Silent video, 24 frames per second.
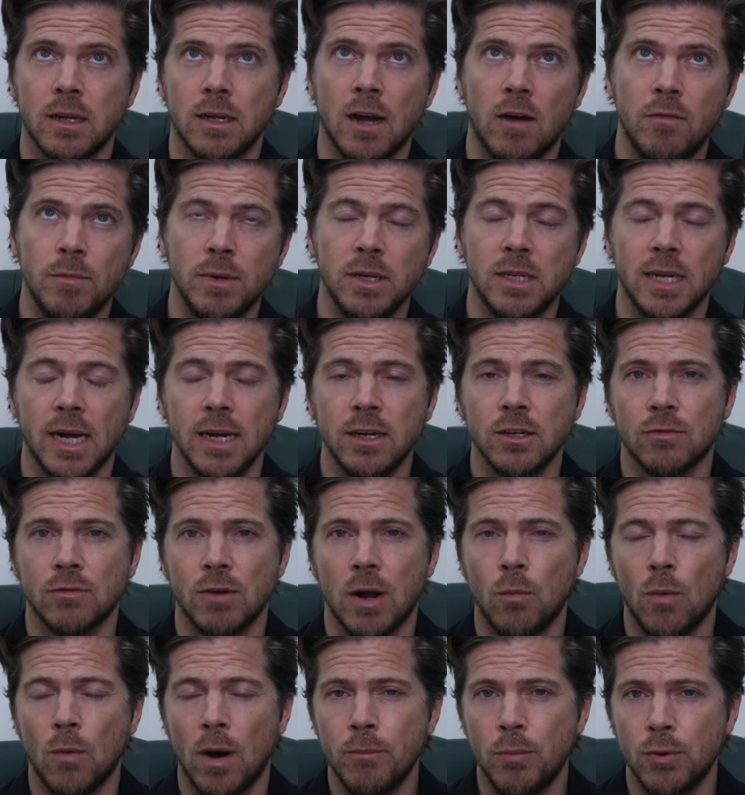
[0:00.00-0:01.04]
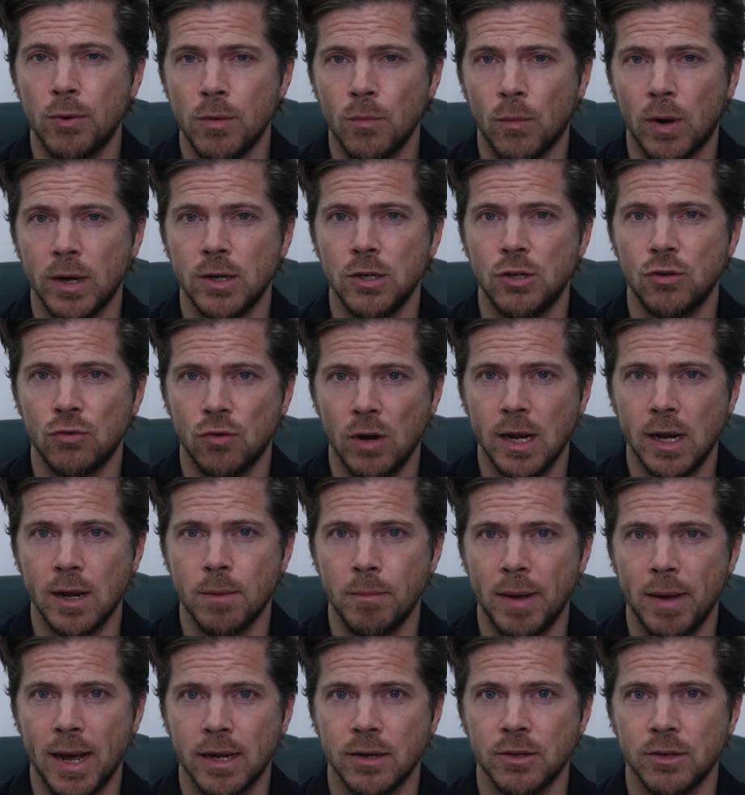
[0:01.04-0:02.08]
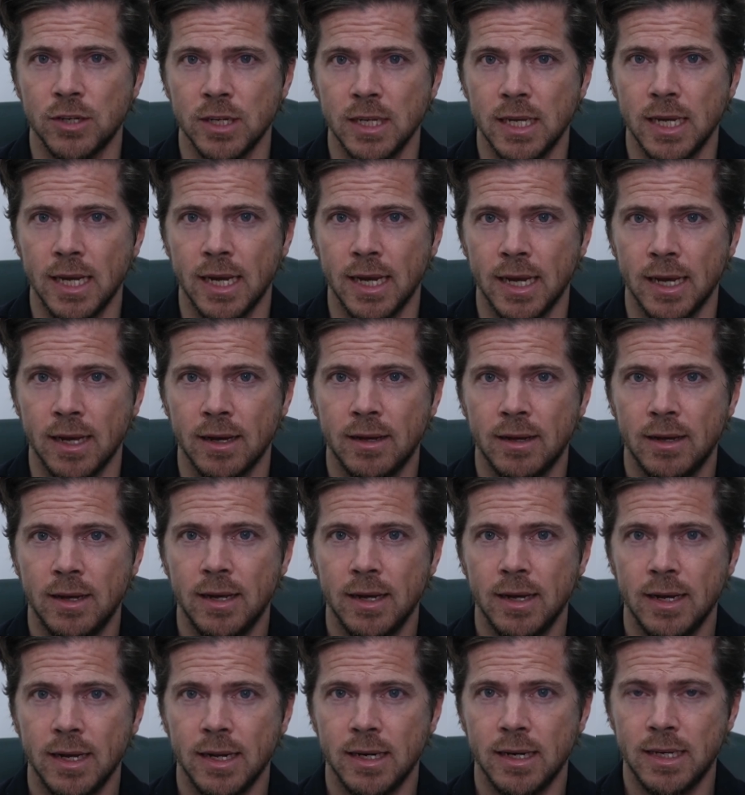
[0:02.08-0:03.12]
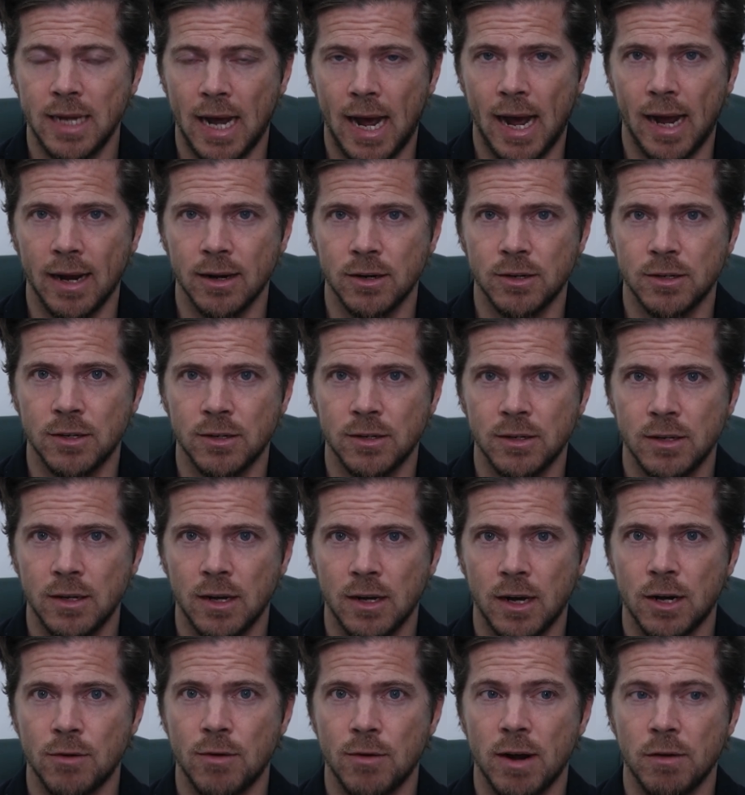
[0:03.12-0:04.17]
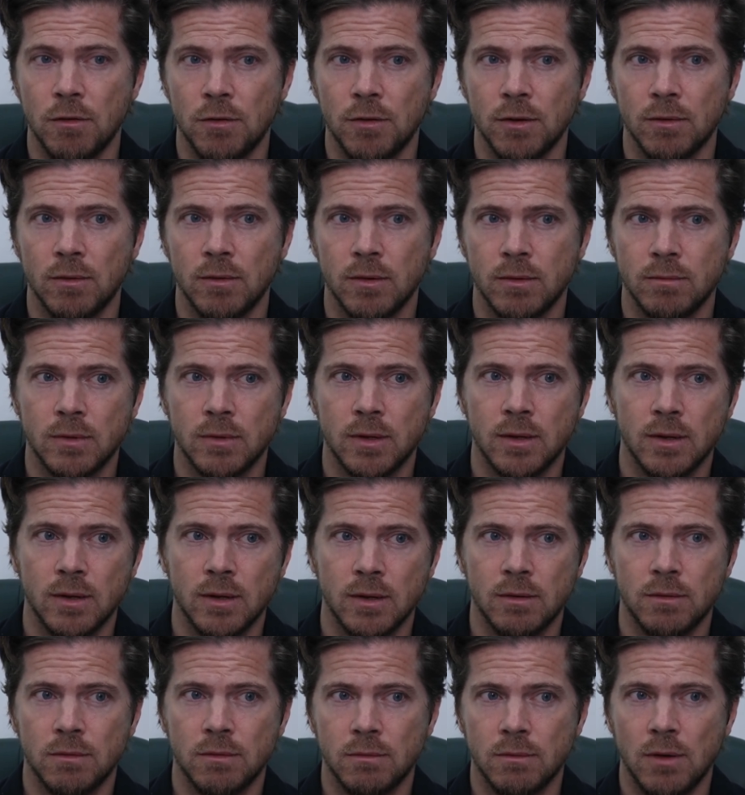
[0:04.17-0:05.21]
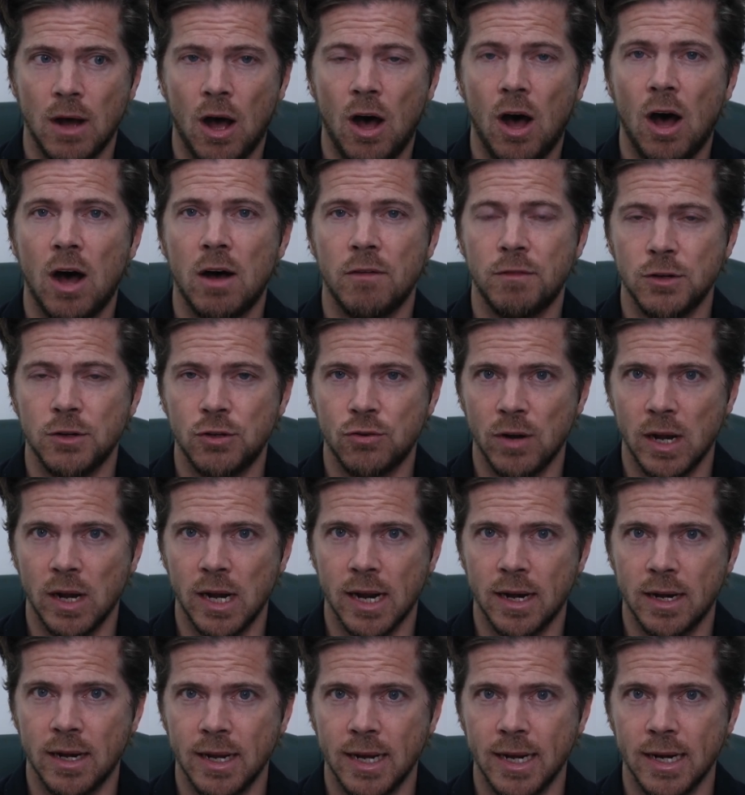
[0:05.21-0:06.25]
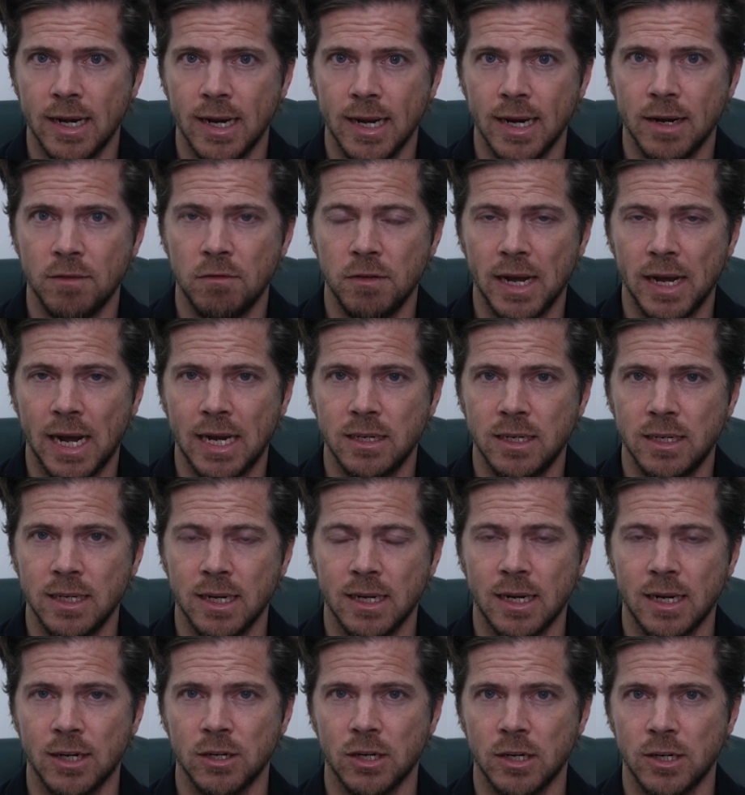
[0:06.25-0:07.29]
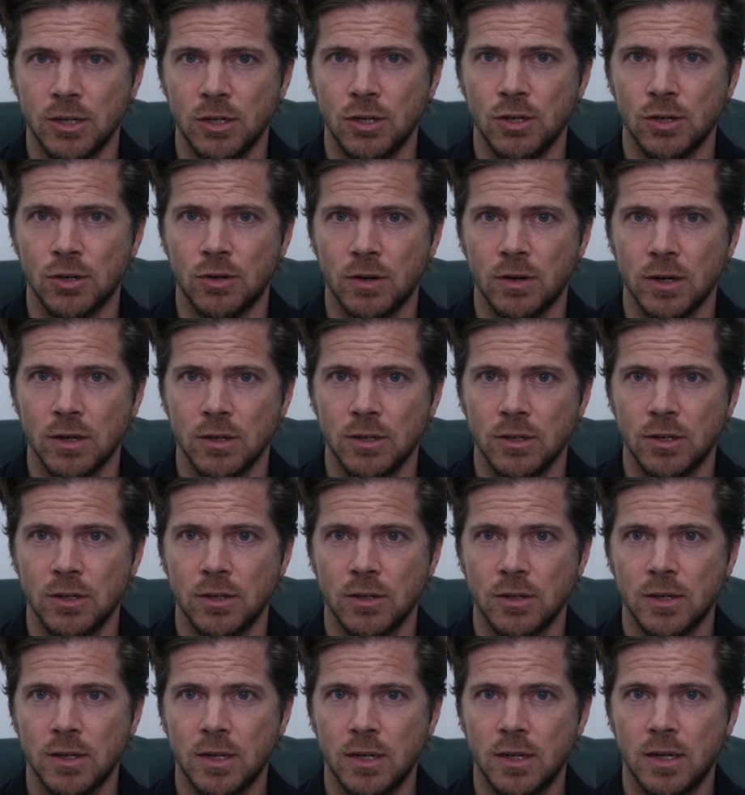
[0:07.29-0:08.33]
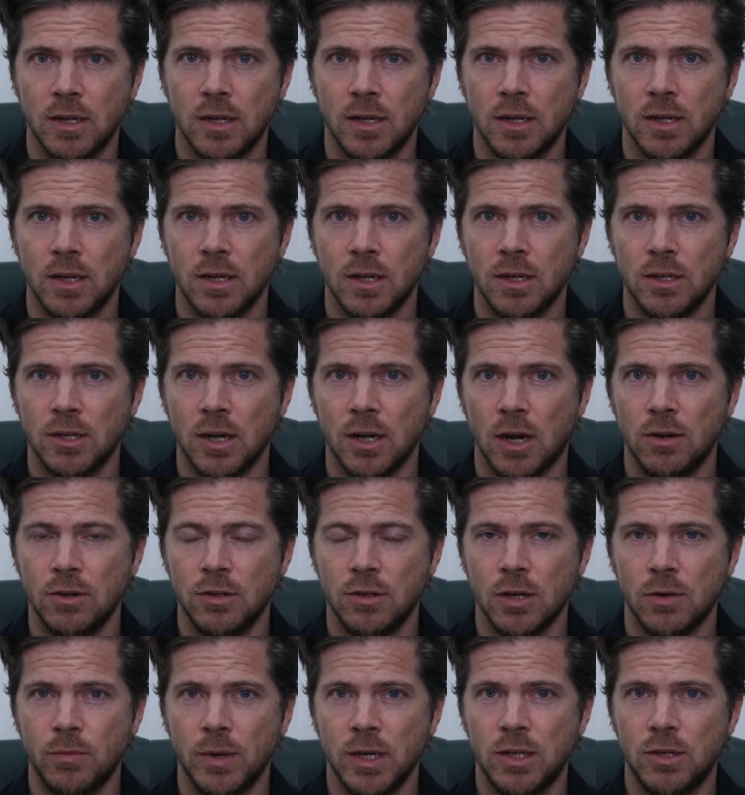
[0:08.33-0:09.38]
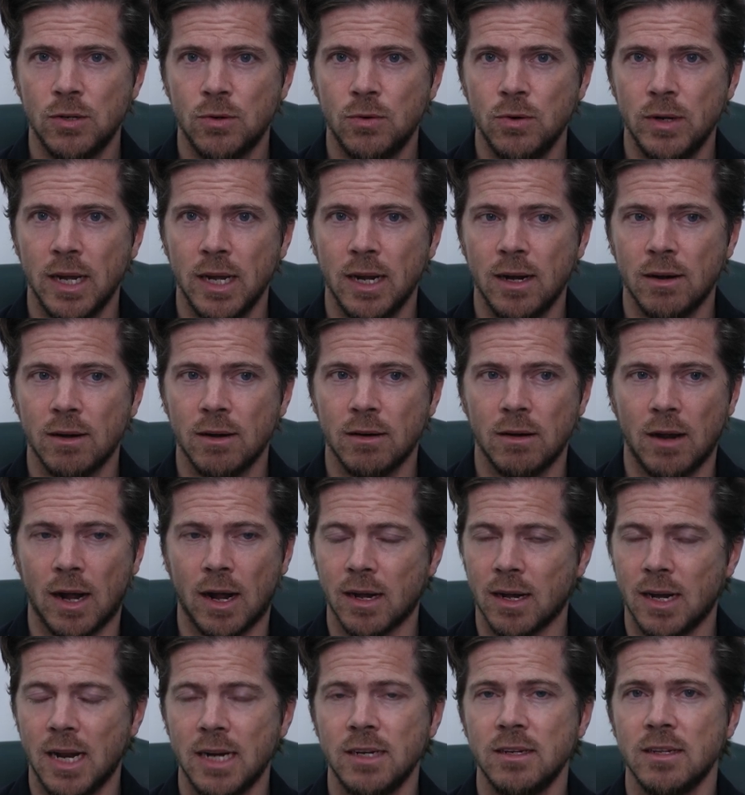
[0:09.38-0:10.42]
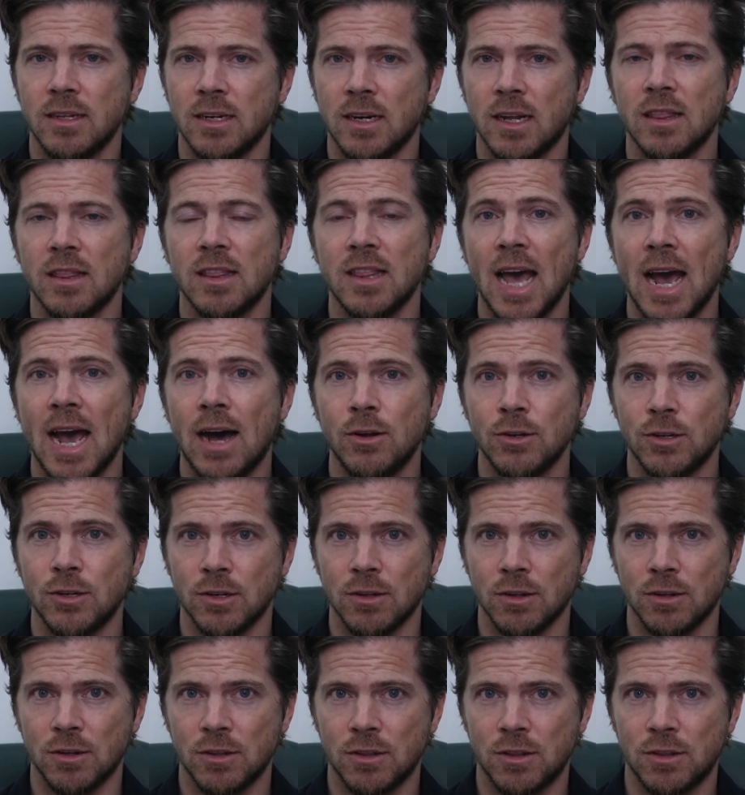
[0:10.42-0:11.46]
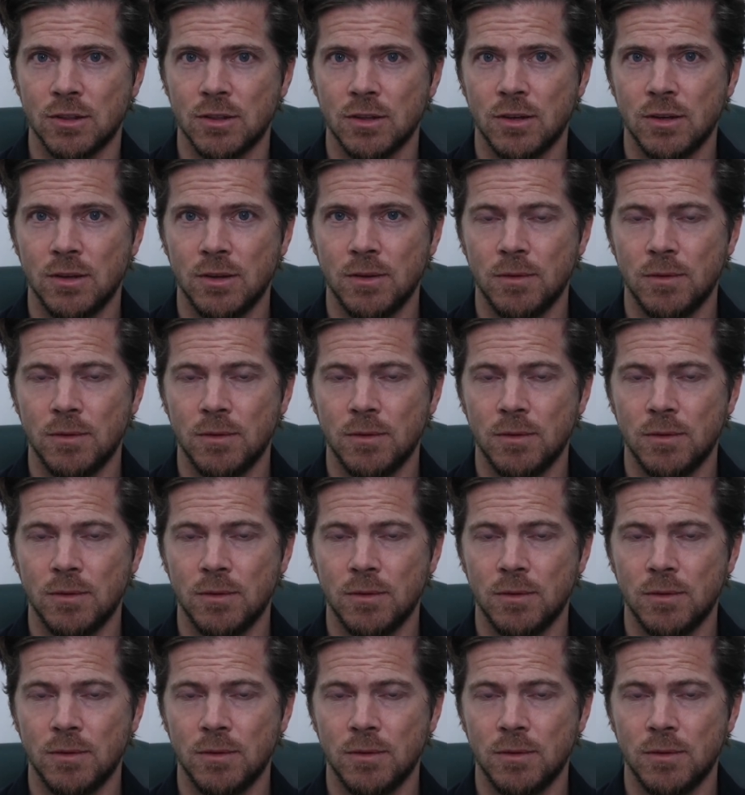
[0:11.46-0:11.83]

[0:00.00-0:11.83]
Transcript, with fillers: government takes around £1.1 trillion a year in tax and around half a trillion in VAT and national insurance. So we're talking like less than 1/1000th